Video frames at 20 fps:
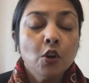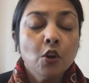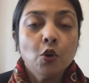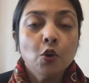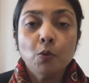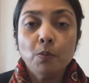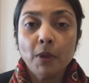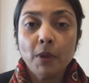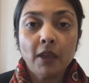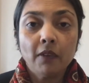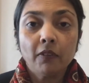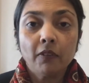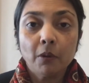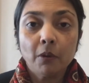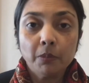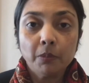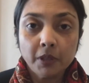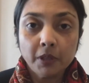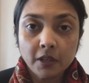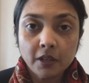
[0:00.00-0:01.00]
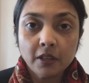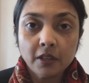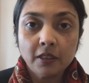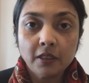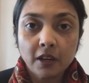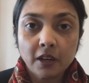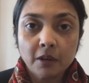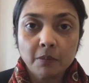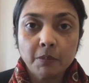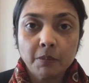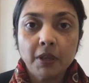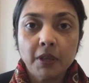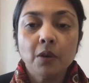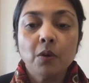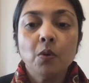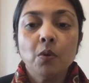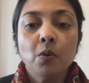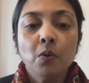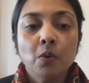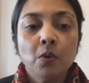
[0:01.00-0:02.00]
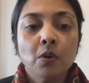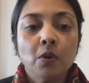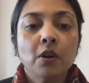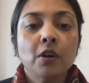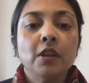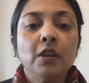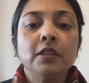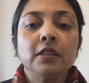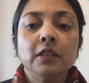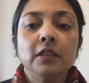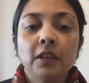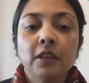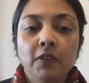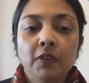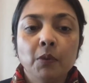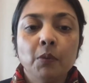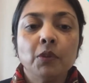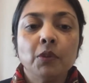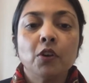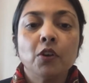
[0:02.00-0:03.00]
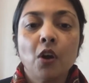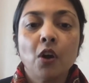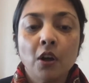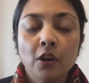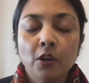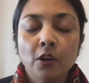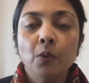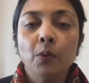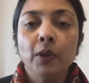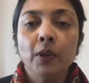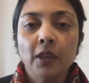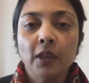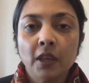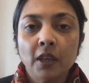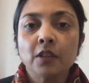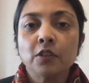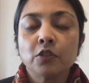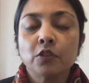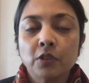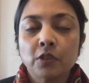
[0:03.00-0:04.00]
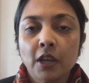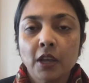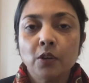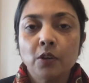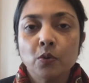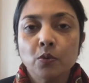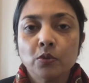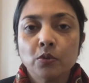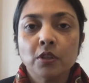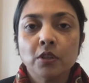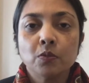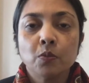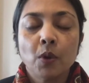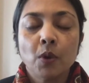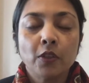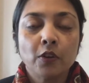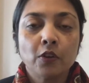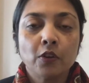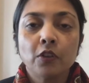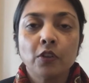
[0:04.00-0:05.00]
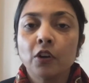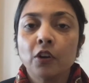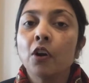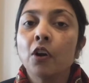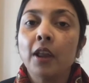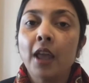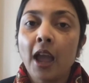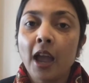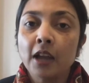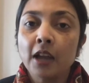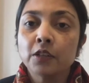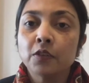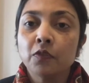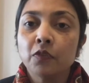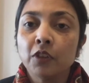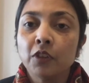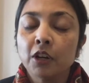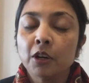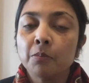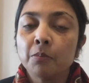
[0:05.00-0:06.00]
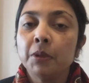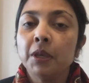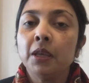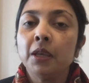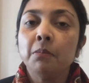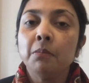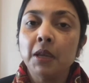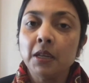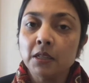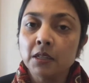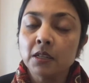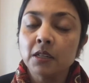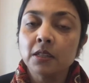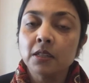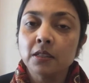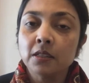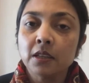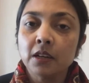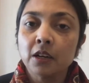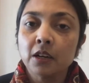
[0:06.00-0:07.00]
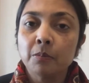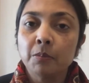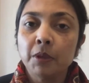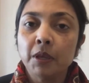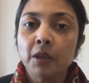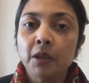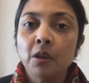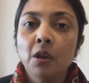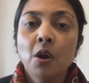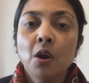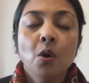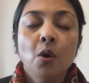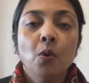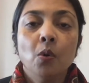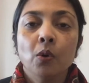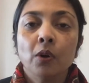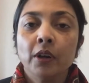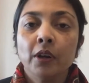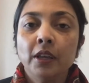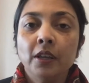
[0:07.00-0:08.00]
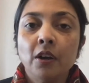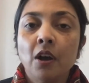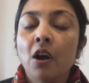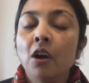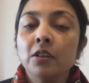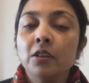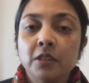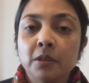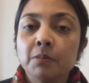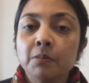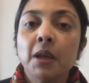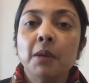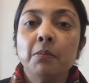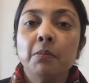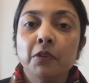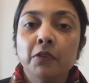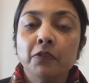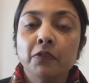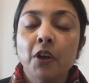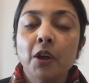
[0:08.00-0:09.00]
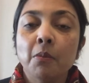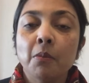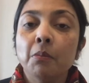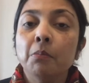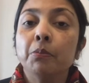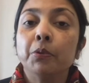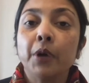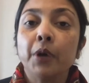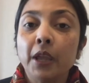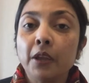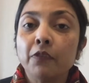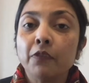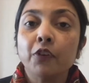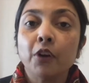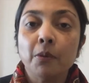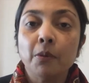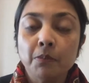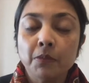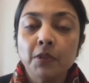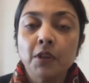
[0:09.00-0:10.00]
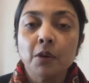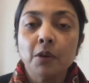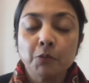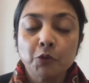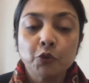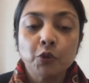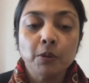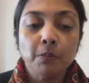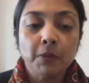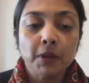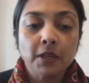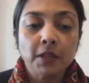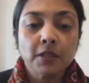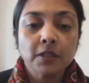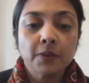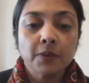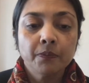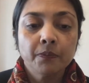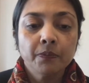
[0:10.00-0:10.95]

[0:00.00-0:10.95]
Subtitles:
who may have completed therapy, or is living with an ongoing cancer diagnosis, whether they're on active therapy, maintenance therapy, or on some type of break from treatment.